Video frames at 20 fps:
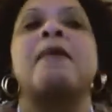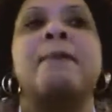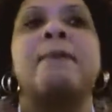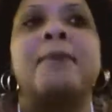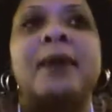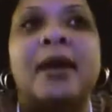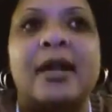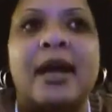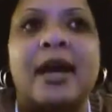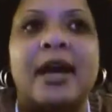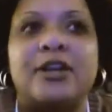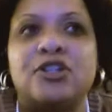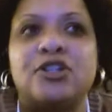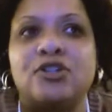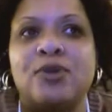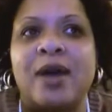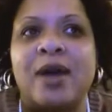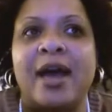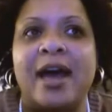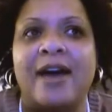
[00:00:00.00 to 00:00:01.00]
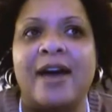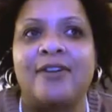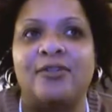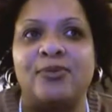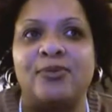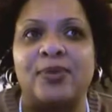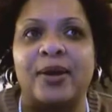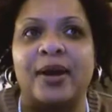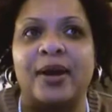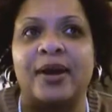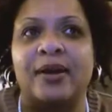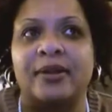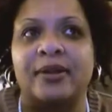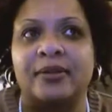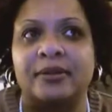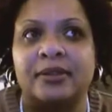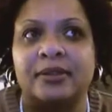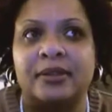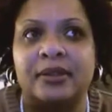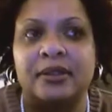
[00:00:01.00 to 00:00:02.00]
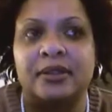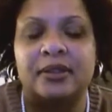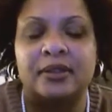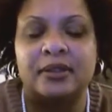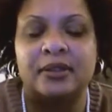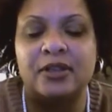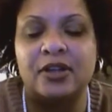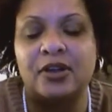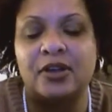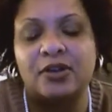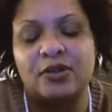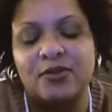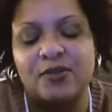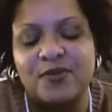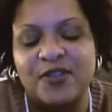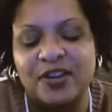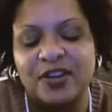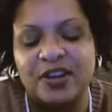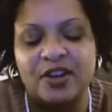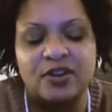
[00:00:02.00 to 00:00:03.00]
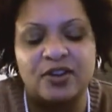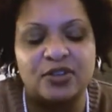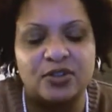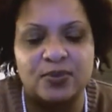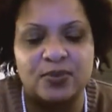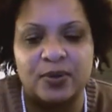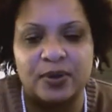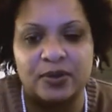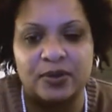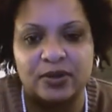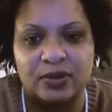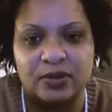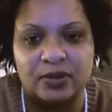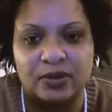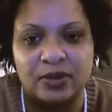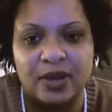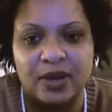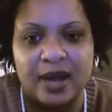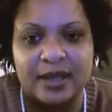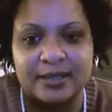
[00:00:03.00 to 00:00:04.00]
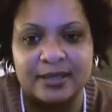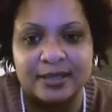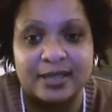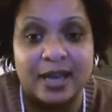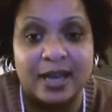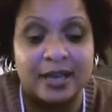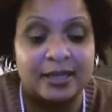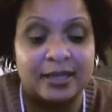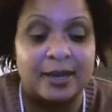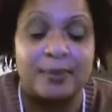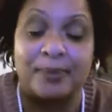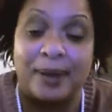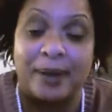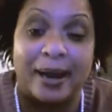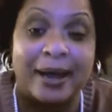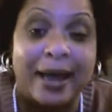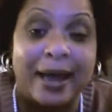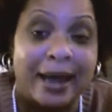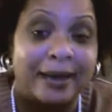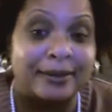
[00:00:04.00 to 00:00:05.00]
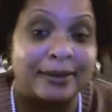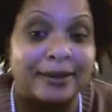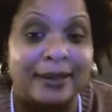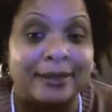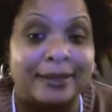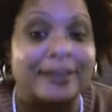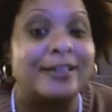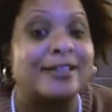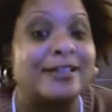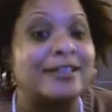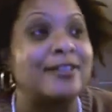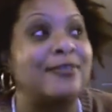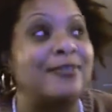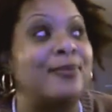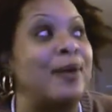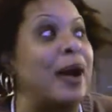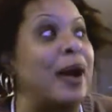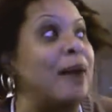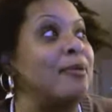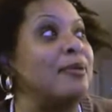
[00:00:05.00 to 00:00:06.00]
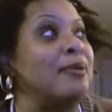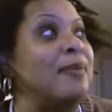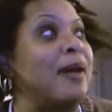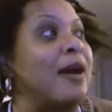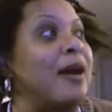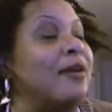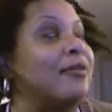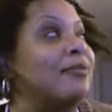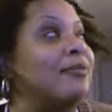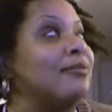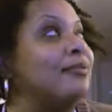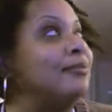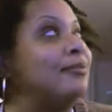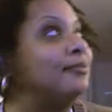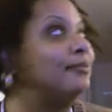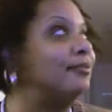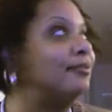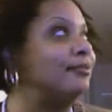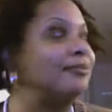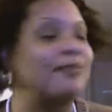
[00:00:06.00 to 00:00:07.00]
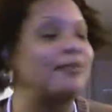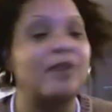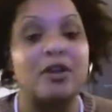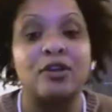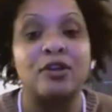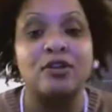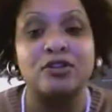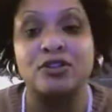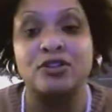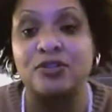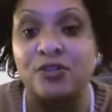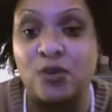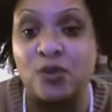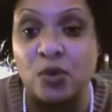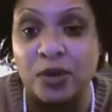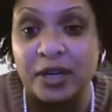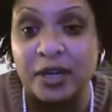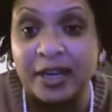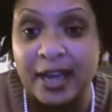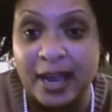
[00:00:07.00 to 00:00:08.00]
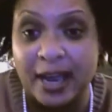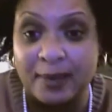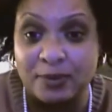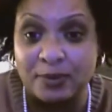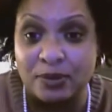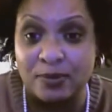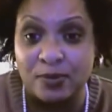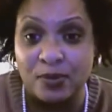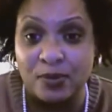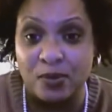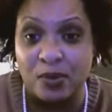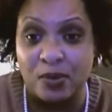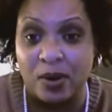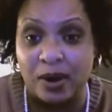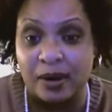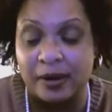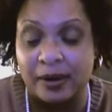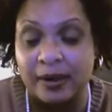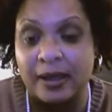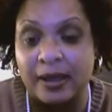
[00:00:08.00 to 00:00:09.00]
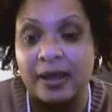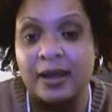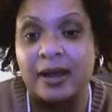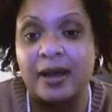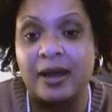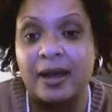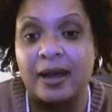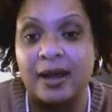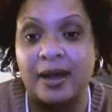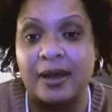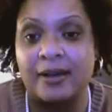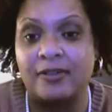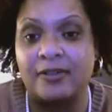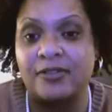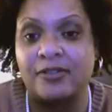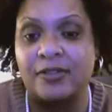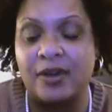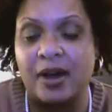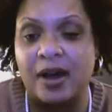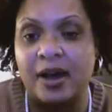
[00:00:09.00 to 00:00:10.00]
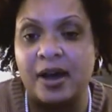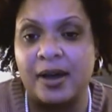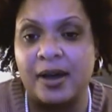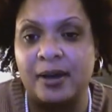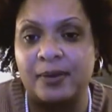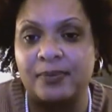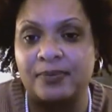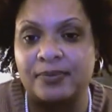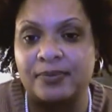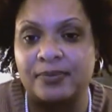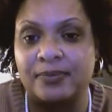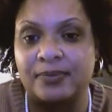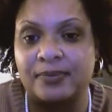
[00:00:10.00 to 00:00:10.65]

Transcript: But I do have where, you know, your videos where you guys signed up. But I got a list of probably about close to 40 names or more of um,